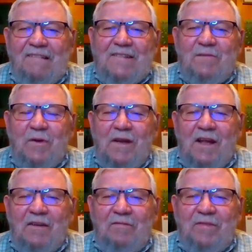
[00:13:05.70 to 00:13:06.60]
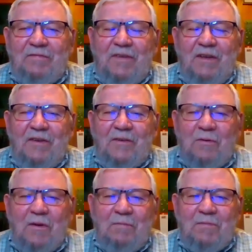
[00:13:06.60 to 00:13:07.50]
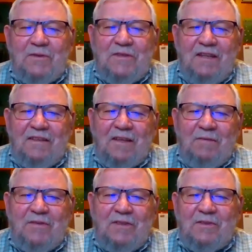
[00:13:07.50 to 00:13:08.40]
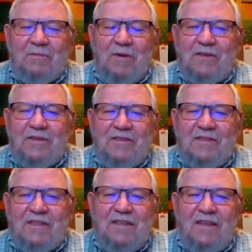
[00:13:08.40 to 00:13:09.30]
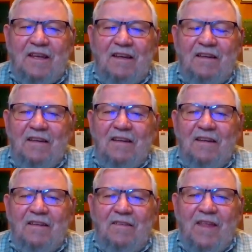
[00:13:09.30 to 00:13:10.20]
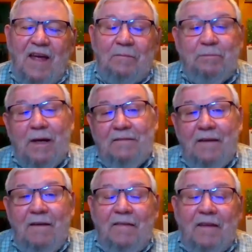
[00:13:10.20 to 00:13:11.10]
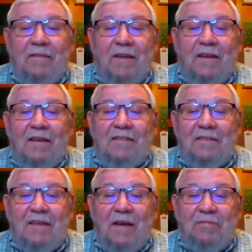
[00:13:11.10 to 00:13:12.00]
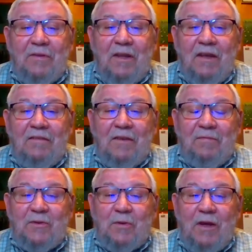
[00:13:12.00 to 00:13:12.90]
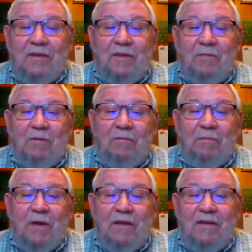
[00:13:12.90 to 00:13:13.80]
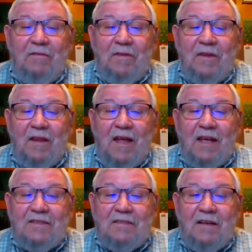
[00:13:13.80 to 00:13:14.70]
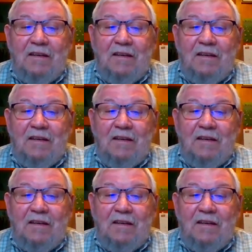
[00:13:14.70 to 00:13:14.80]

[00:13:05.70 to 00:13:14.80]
we're not at 15 to 20% type situations and all that. But it's definitely a different trend than where we've been over the last